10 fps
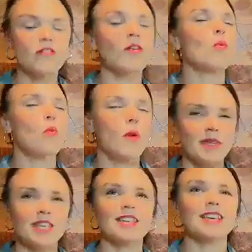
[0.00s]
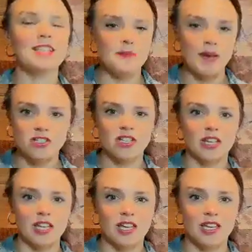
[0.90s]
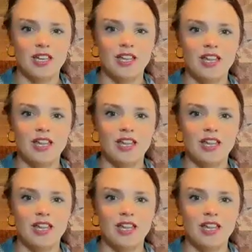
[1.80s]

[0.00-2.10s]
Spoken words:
for women especially,